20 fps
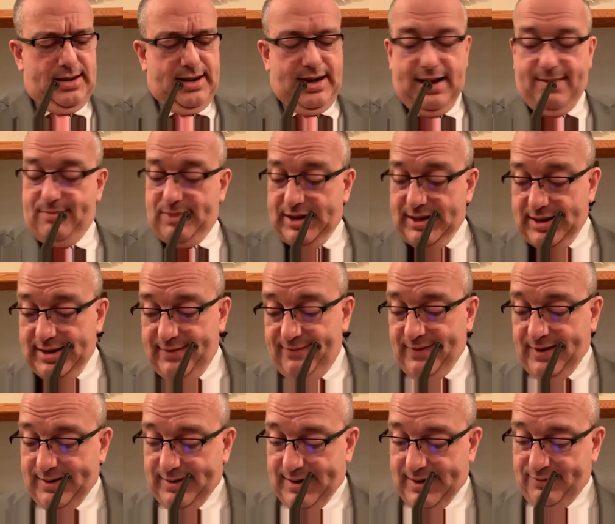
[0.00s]
And I
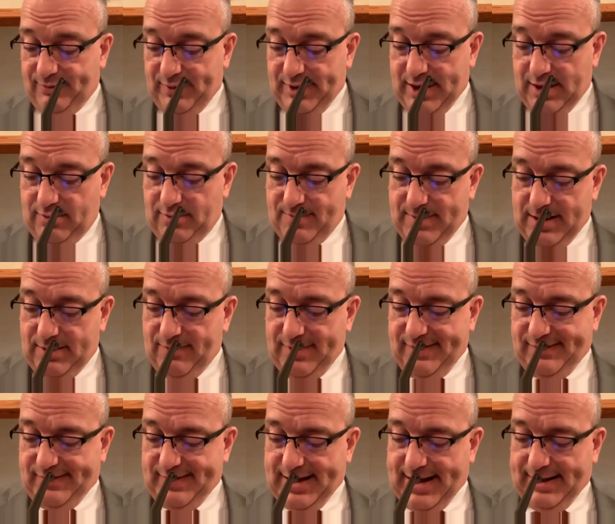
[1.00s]
believe, as we talked about
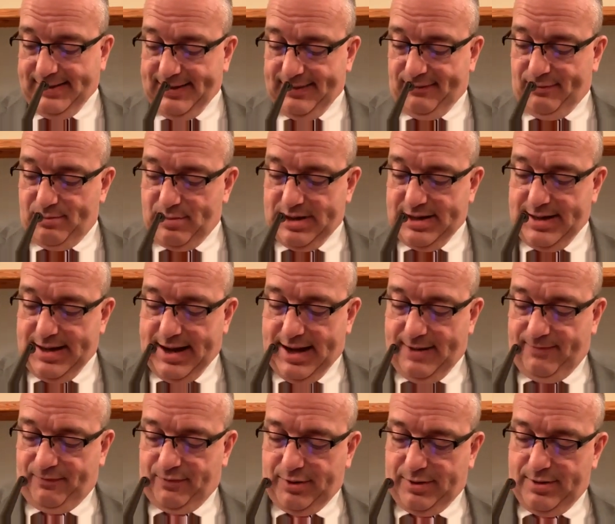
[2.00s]
Wednesday night, this will be
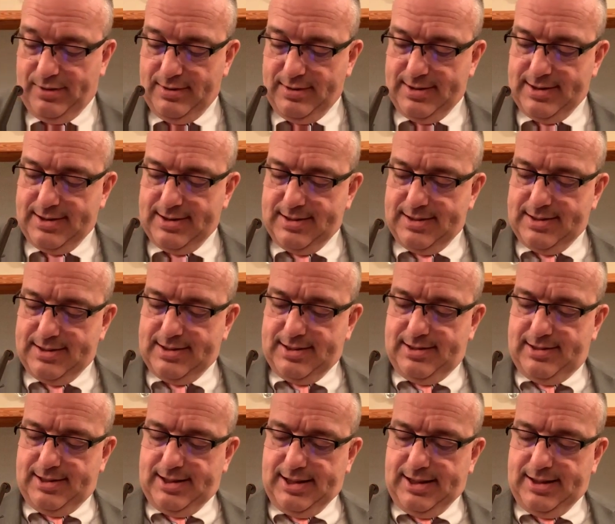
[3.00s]
after
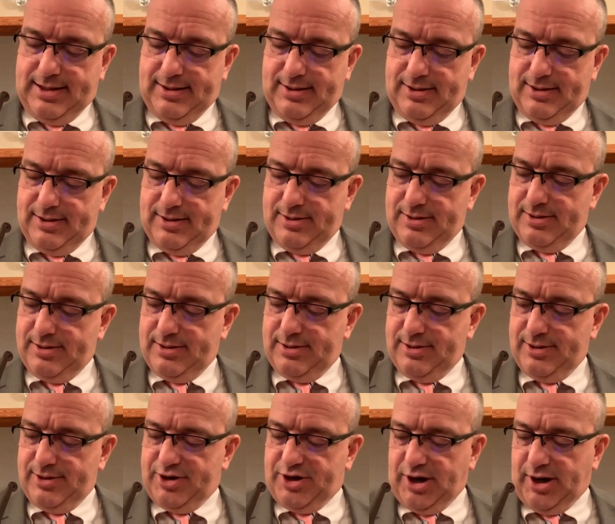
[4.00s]
the
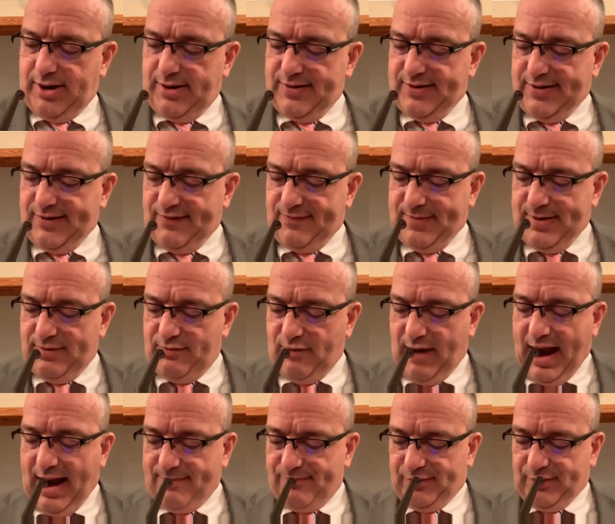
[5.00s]
church has
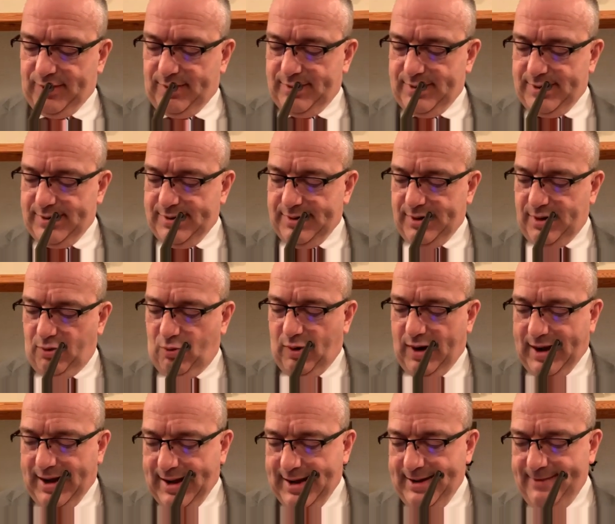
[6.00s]
been raptured
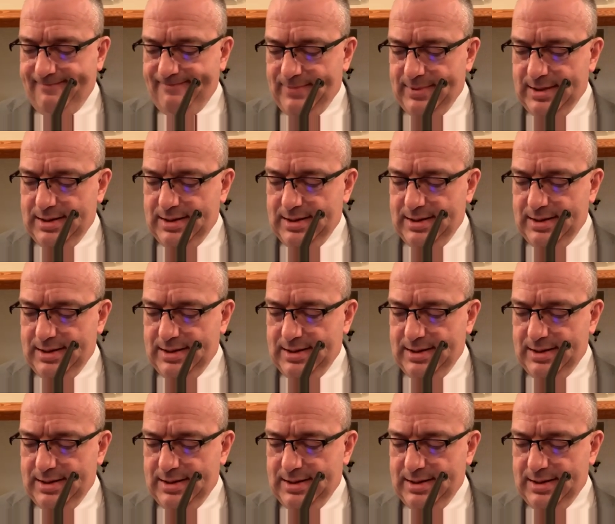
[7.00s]
away.